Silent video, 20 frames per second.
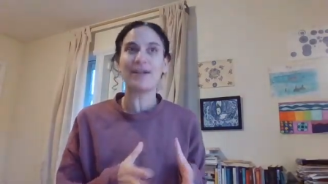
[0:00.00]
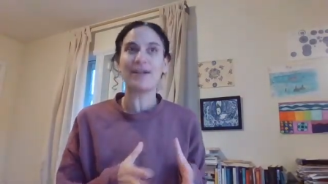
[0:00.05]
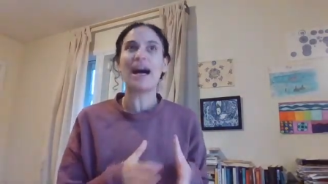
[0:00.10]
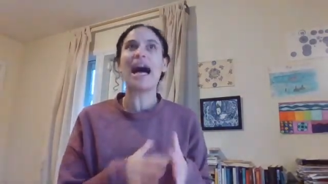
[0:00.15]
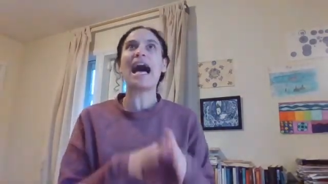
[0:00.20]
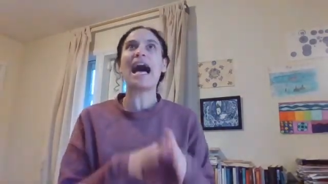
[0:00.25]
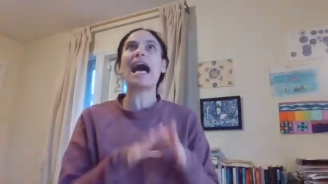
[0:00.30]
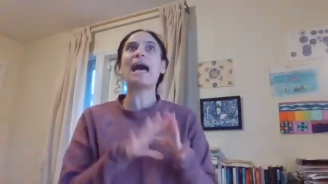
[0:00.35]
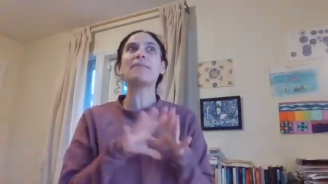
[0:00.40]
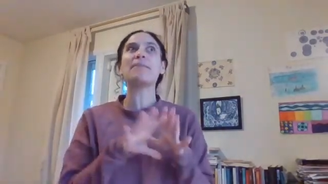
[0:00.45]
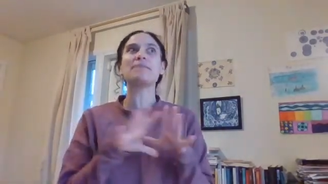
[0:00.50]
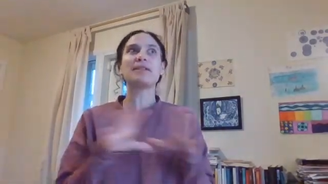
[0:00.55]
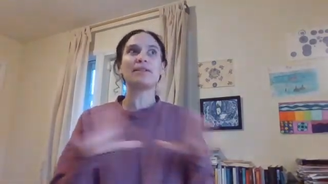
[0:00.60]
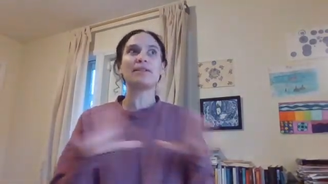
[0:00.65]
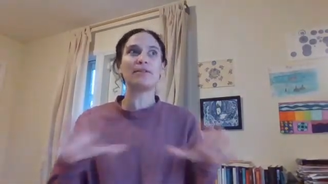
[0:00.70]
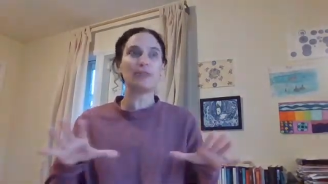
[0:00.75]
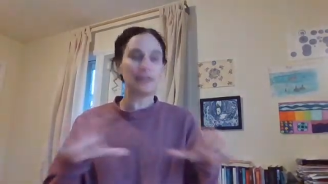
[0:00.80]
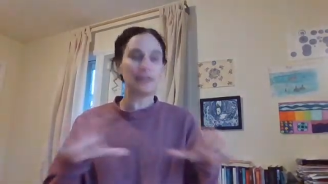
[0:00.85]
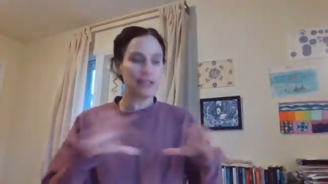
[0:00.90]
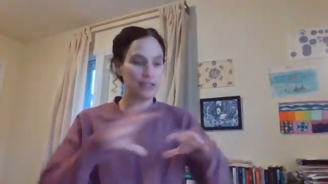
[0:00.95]

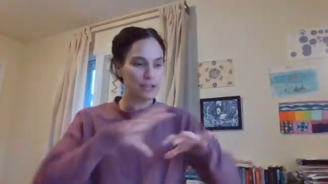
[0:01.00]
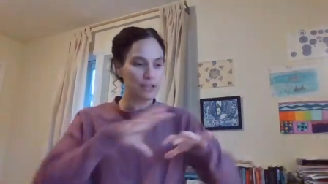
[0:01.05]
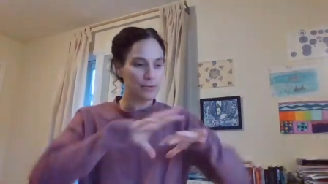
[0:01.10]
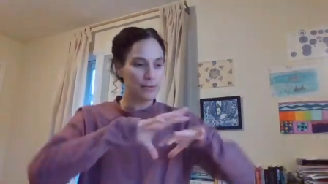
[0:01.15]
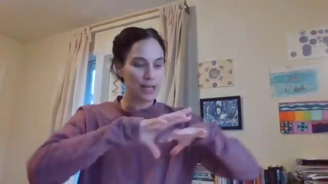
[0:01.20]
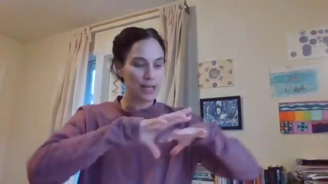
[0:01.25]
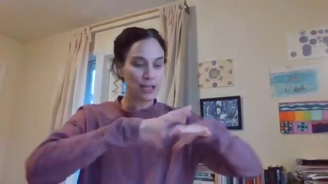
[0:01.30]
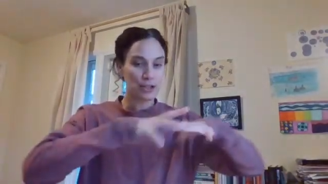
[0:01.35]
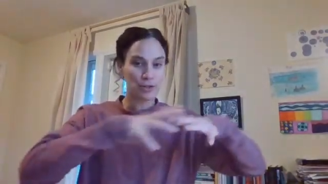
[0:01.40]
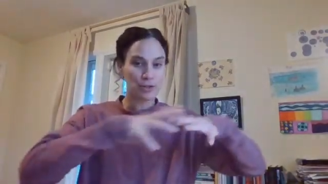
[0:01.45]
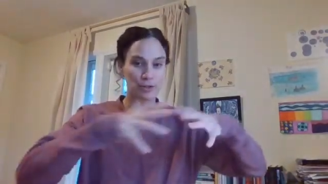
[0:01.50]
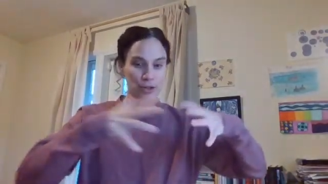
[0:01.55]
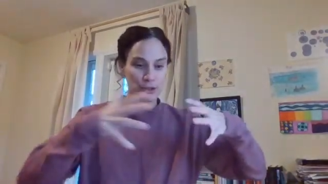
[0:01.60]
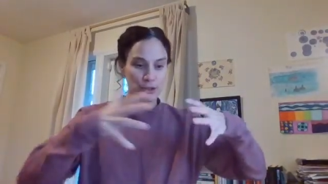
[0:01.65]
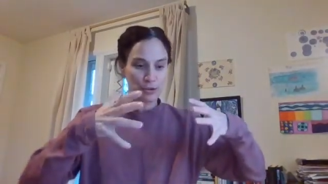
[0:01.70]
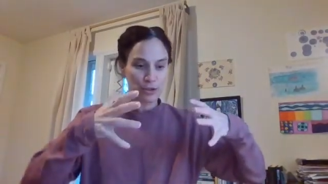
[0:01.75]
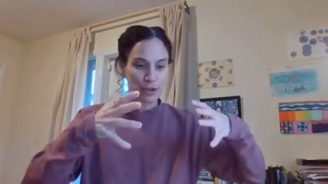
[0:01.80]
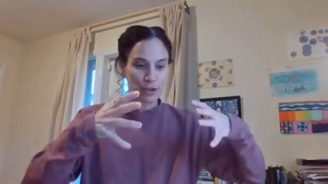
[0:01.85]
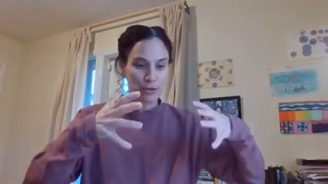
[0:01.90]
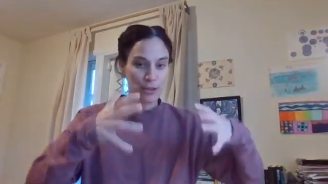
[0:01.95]
absolutely, to make sure you're
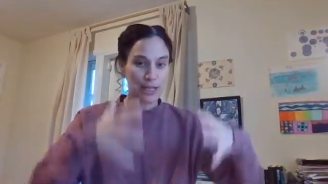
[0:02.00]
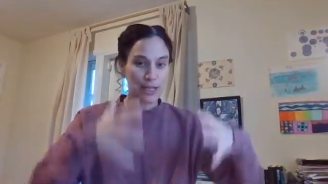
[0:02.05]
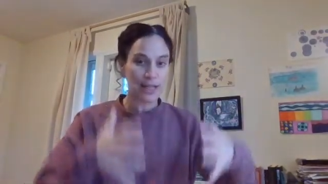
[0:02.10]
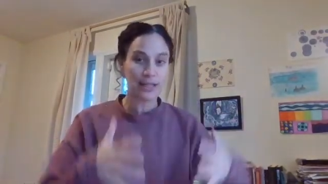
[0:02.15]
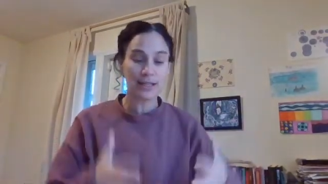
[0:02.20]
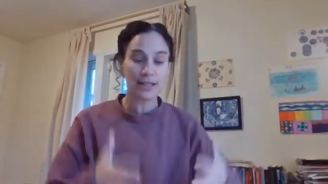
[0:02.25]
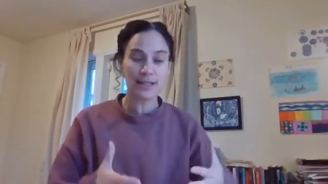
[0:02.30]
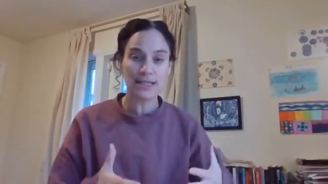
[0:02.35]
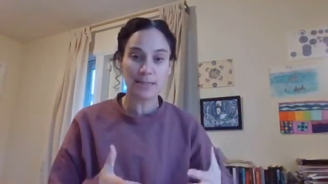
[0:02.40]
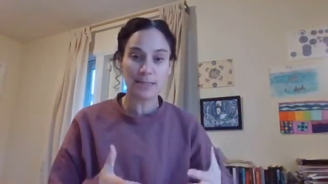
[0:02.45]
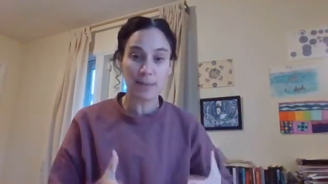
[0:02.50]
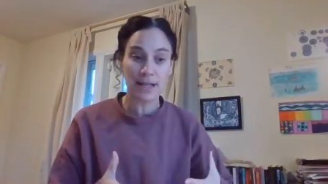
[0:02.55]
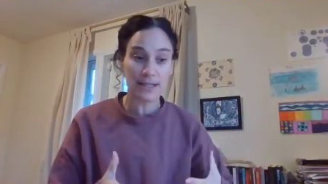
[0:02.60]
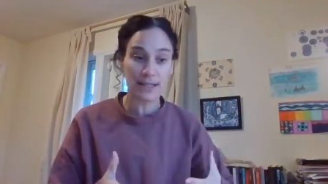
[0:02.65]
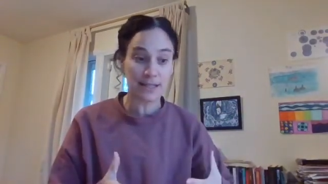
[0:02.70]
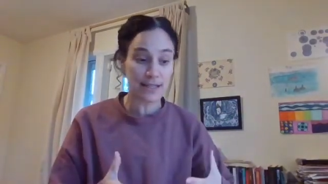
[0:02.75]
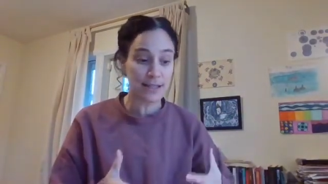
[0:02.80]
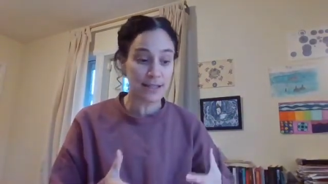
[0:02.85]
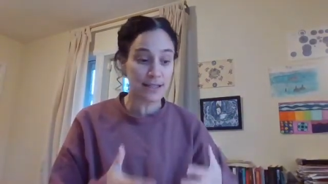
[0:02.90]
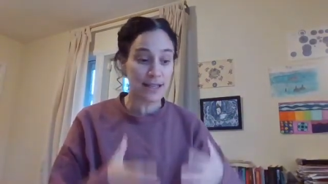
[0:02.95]
creating
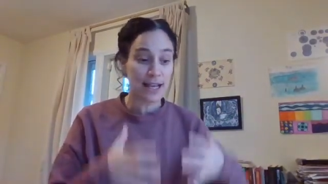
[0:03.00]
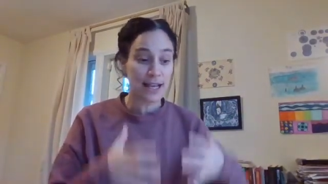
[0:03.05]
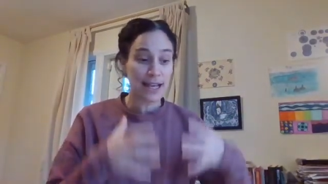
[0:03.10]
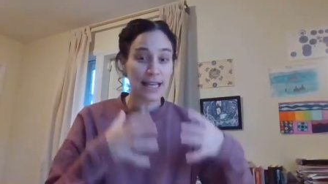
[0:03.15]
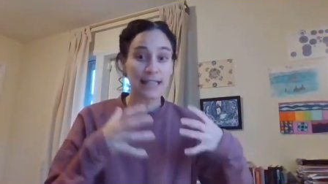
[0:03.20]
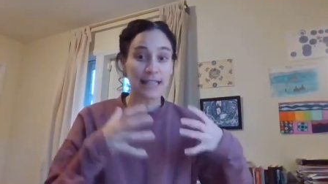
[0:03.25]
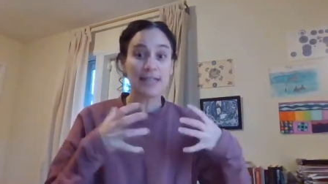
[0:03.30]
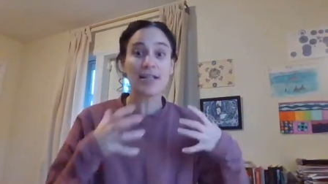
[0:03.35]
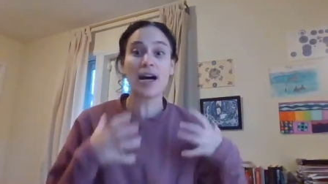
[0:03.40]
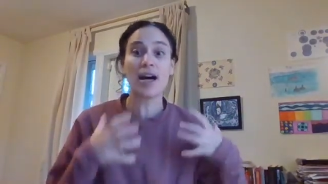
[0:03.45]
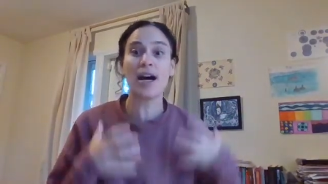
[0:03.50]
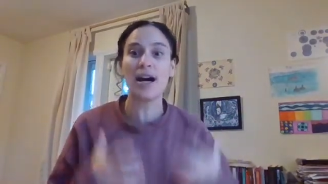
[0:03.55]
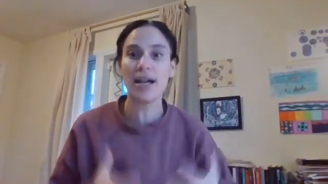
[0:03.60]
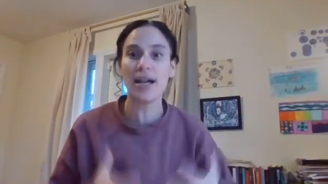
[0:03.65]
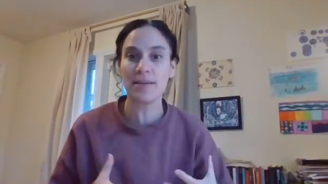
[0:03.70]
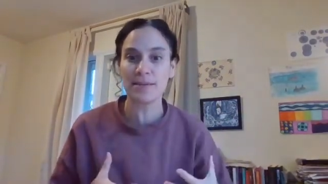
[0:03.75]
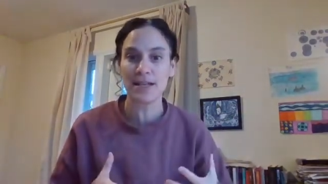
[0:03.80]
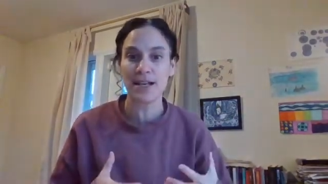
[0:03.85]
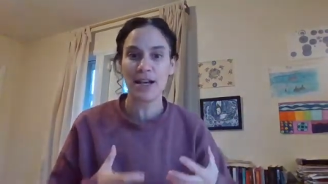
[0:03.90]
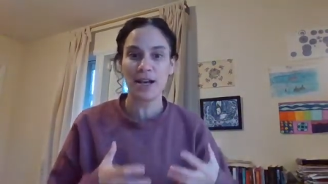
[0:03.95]
spaces and
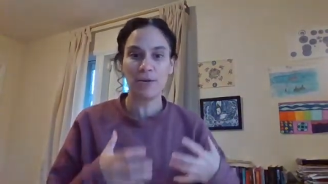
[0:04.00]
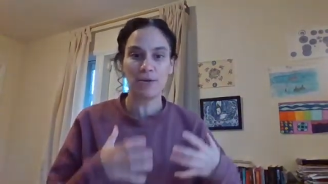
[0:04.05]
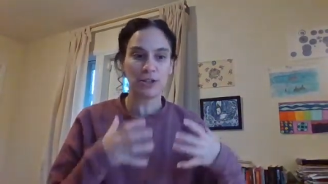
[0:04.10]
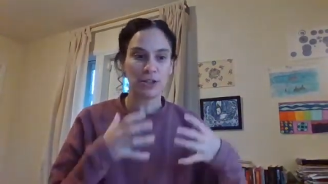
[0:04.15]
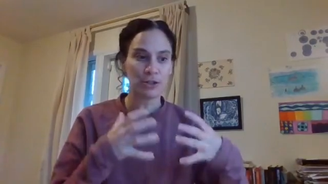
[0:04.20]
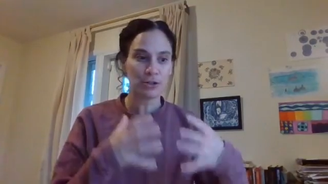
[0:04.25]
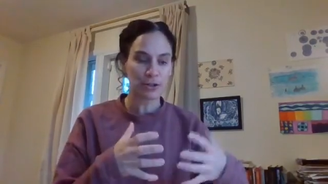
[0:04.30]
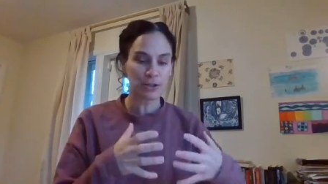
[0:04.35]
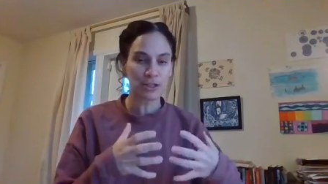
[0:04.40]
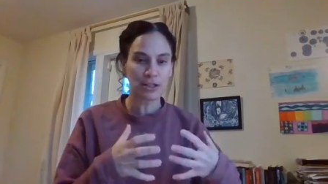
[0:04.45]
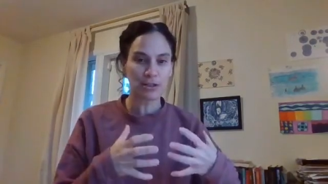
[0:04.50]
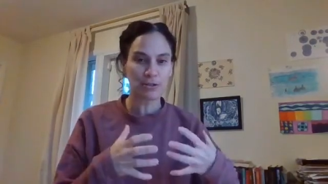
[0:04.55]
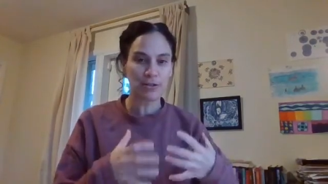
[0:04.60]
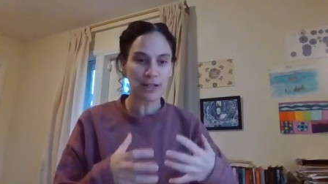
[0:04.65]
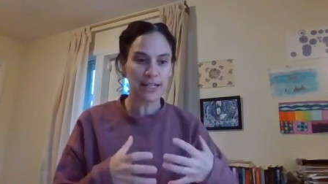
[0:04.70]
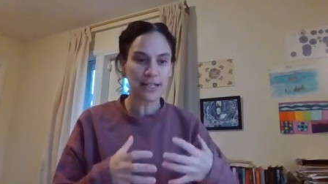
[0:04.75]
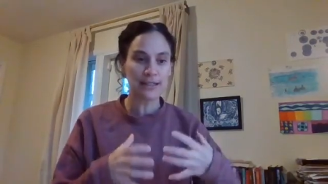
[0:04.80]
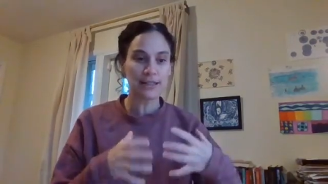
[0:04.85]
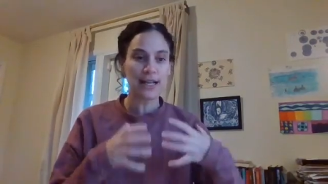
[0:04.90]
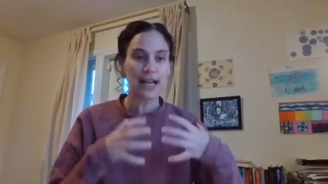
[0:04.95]
times when you're going to write,